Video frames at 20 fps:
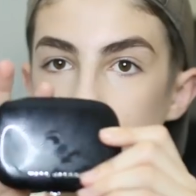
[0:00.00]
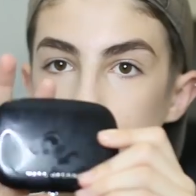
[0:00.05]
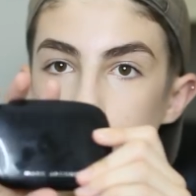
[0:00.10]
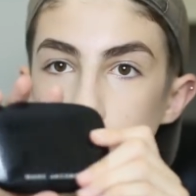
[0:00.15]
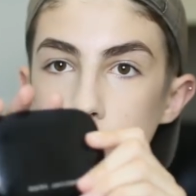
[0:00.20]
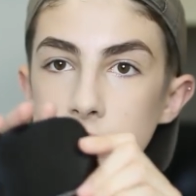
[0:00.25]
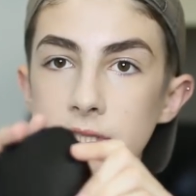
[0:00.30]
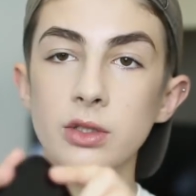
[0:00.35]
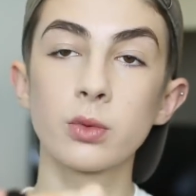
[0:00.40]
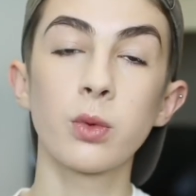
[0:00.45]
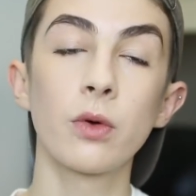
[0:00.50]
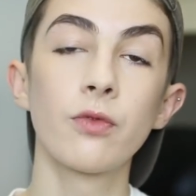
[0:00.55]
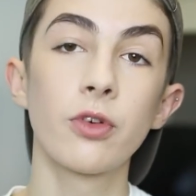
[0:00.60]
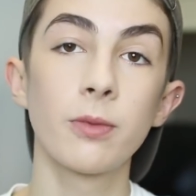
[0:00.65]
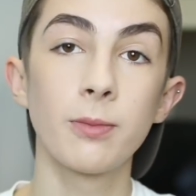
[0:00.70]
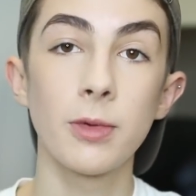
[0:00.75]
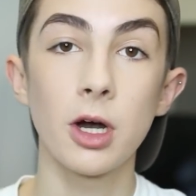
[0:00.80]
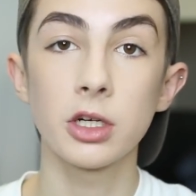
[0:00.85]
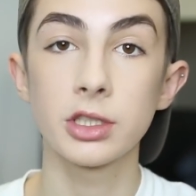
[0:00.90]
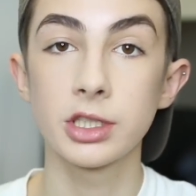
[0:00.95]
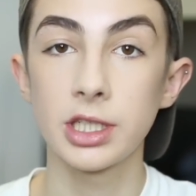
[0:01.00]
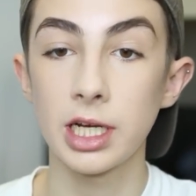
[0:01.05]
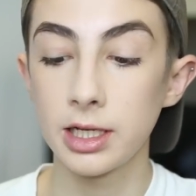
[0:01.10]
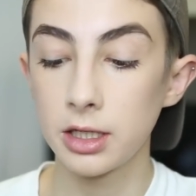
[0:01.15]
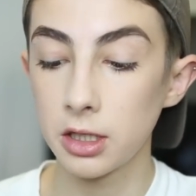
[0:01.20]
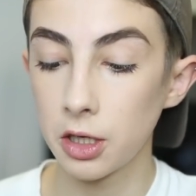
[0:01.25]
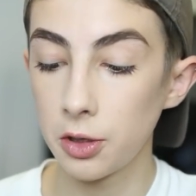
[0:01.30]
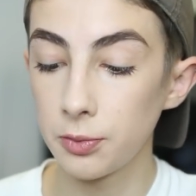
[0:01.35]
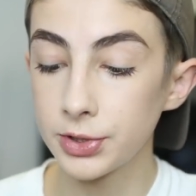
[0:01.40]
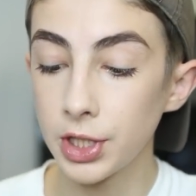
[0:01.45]
I use this one from Marc
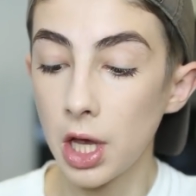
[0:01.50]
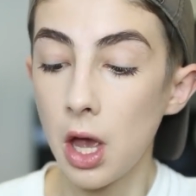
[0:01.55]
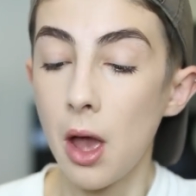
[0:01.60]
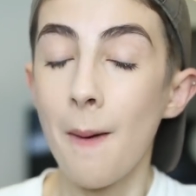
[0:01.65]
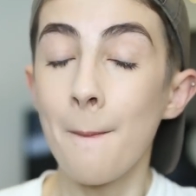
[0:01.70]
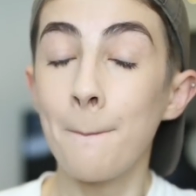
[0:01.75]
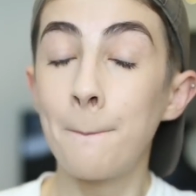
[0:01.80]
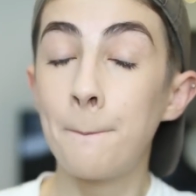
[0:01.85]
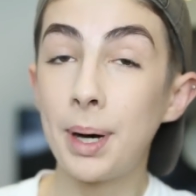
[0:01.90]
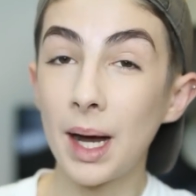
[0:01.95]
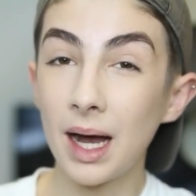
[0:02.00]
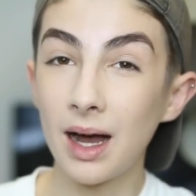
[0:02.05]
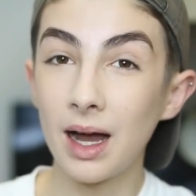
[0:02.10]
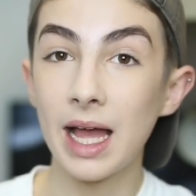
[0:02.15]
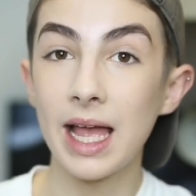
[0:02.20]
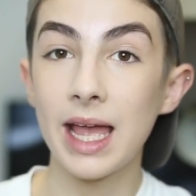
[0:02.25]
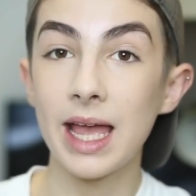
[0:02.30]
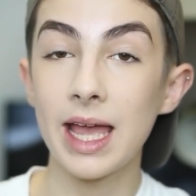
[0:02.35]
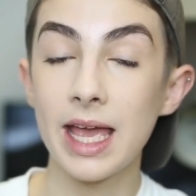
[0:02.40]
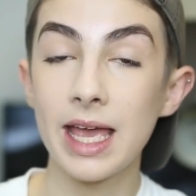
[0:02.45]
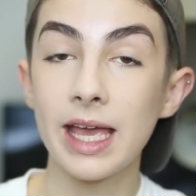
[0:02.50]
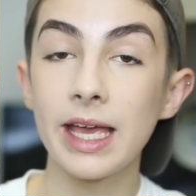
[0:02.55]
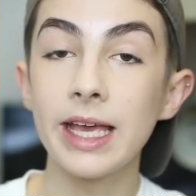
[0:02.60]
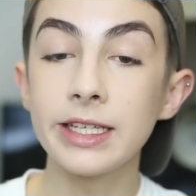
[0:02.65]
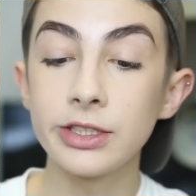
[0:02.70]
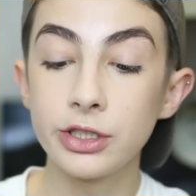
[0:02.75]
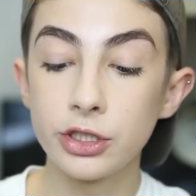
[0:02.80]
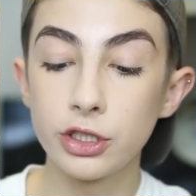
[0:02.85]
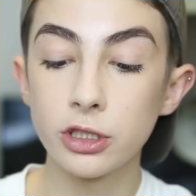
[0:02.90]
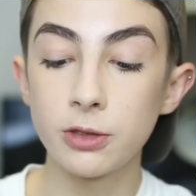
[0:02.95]
Jacobs. But it
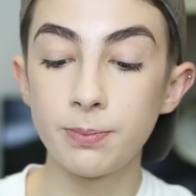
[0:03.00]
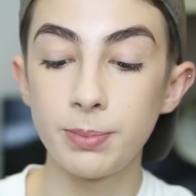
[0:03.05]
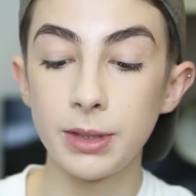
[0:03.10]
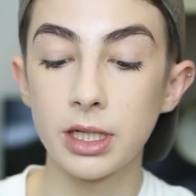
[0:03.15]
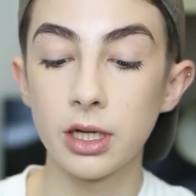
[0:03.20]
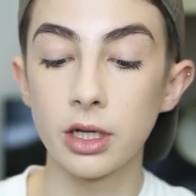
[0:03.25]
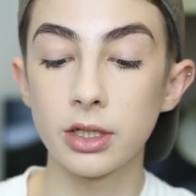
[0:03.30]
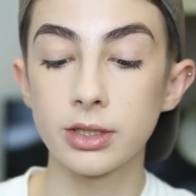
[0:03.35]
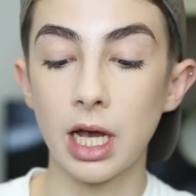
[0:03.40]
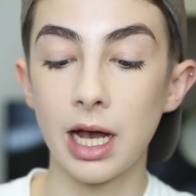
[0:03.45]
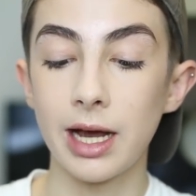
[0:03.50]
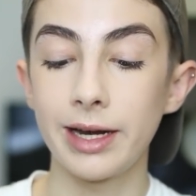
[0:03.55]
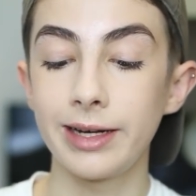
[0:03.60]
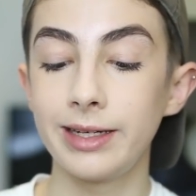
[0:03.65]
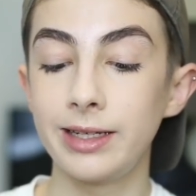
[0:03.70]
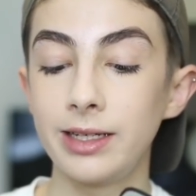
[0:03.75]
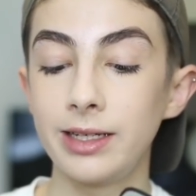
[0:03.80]
is just because I